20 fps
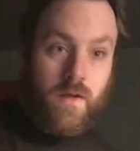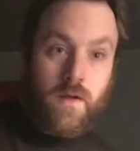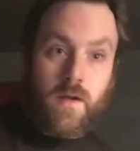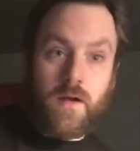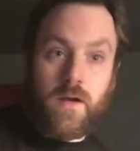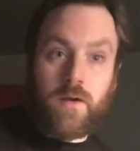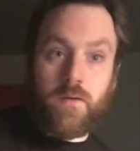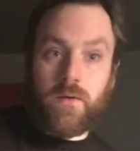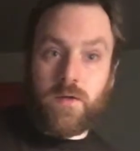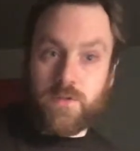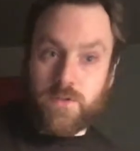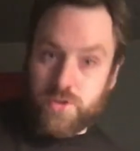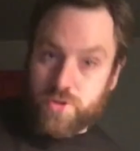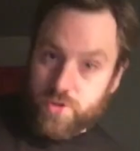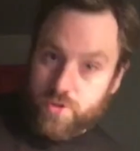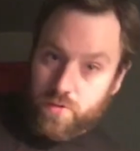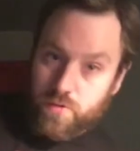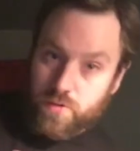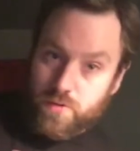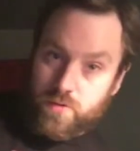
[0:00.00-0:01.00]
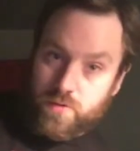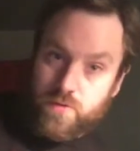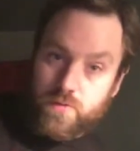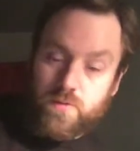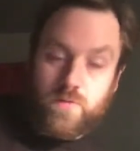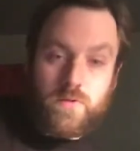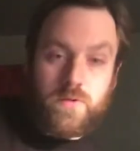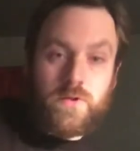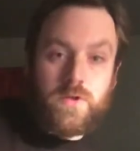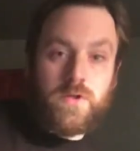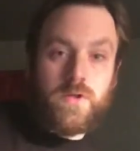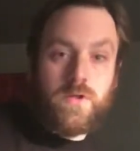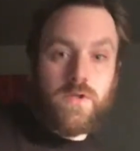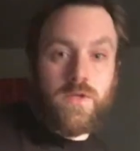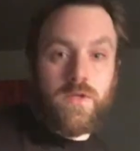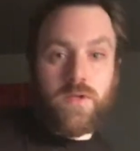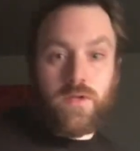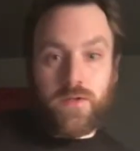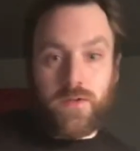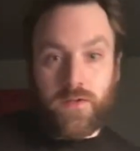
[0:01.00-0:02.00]
I want to show you
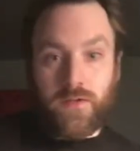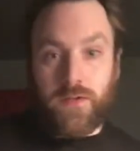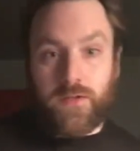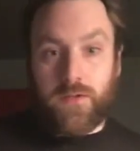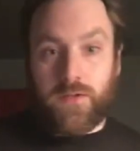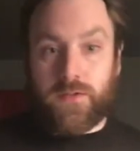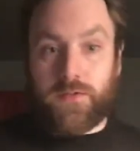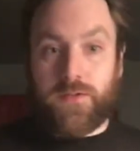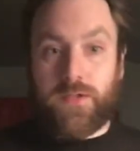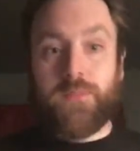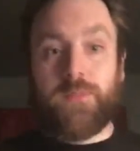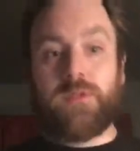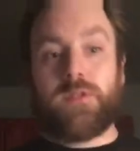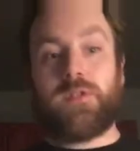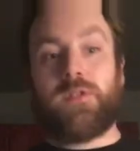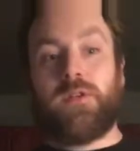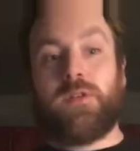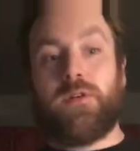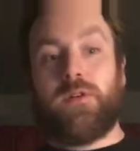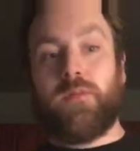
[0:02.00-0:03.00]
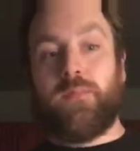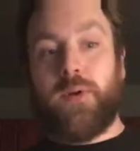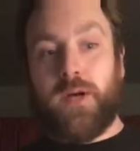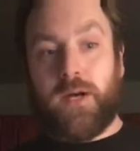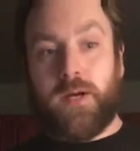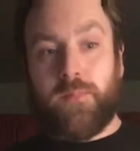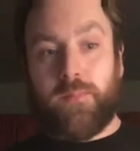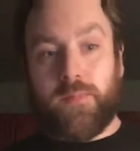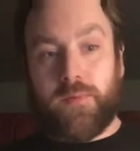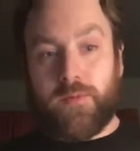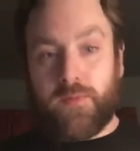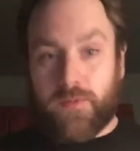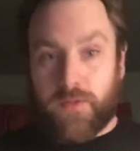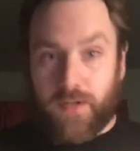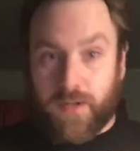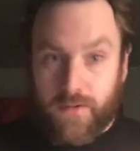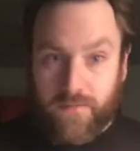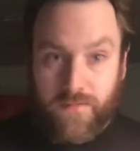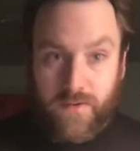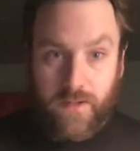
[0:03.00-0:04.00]
the Demon Slayer pop that
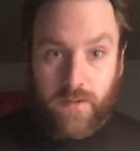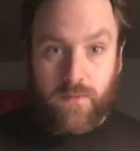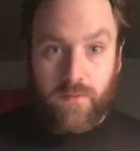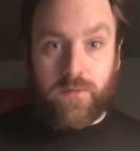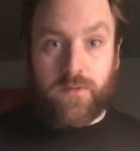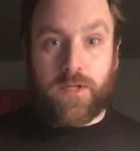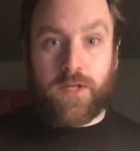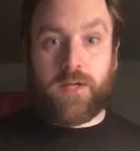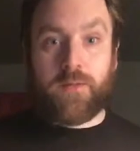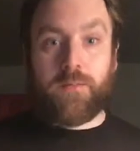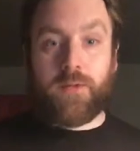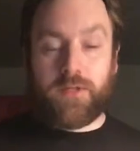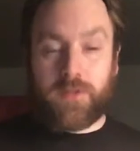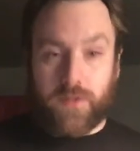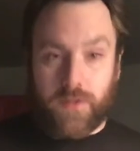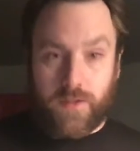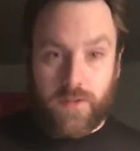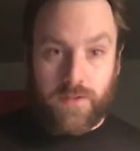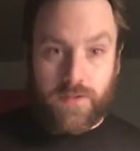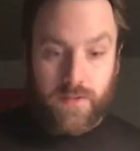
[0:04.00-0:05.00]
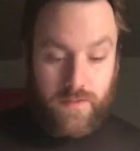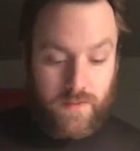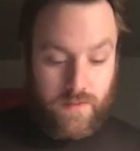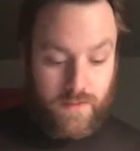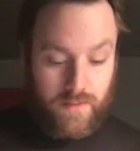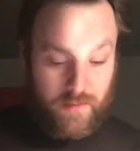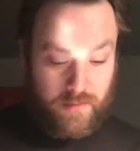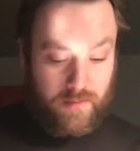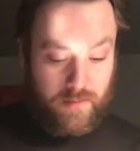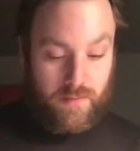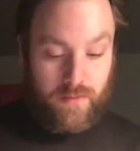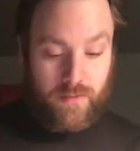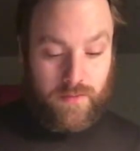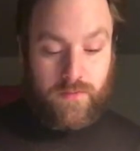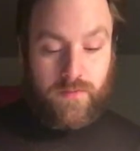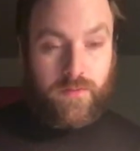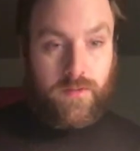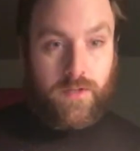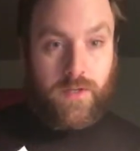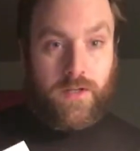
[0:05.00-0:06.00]
I found at my Target today.
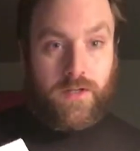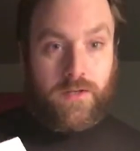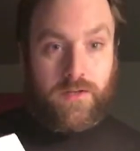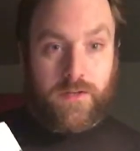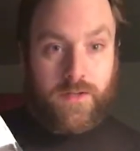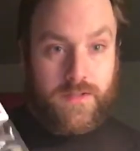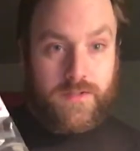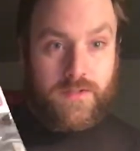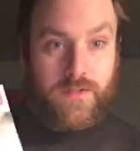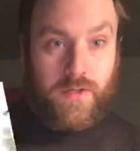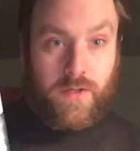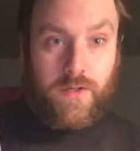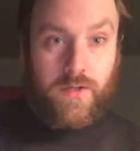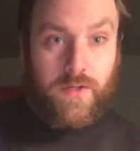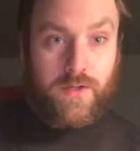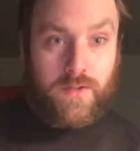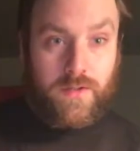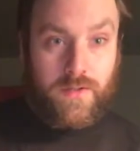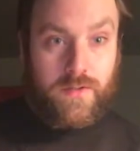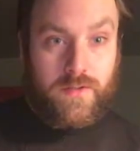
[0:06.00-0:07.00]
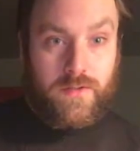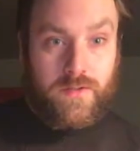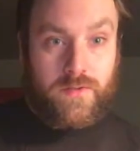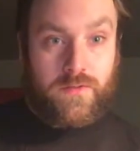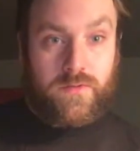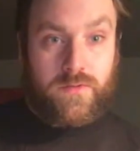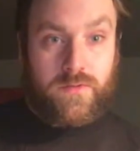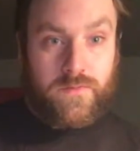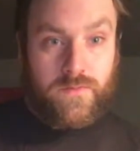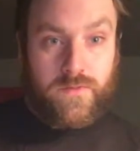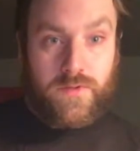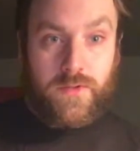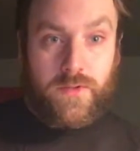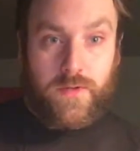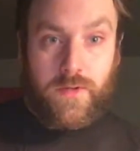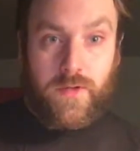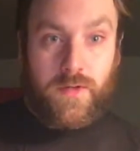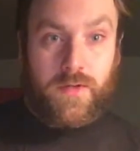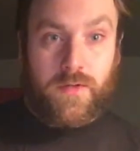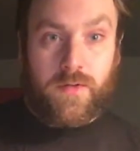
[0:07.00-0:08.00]
And it has a Target exclusive
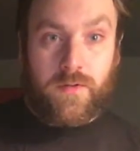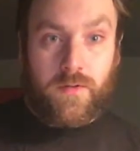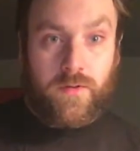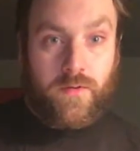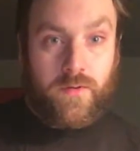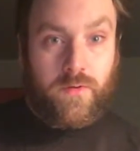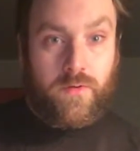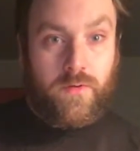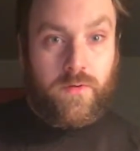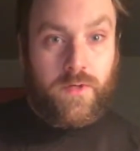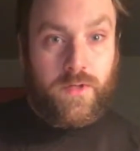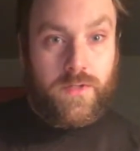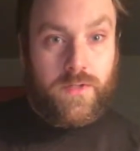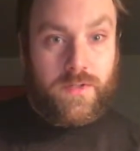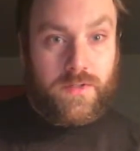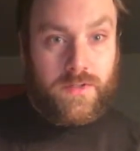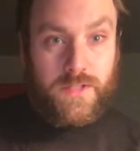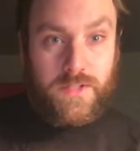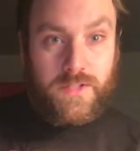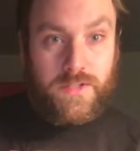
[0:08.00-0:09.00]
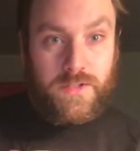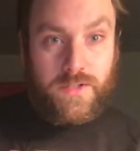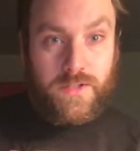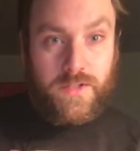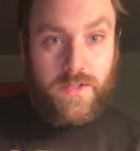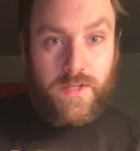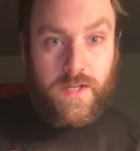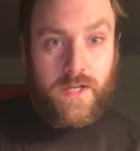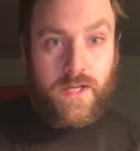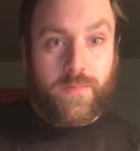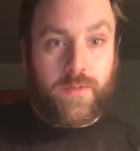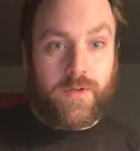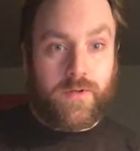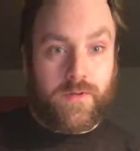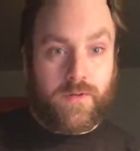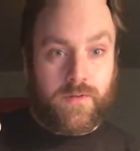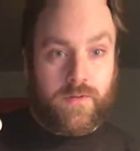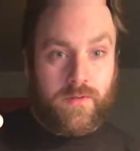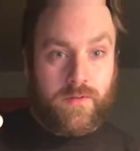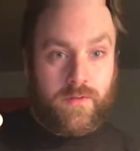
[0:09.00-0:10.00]
sticker on it, although it is actually a common.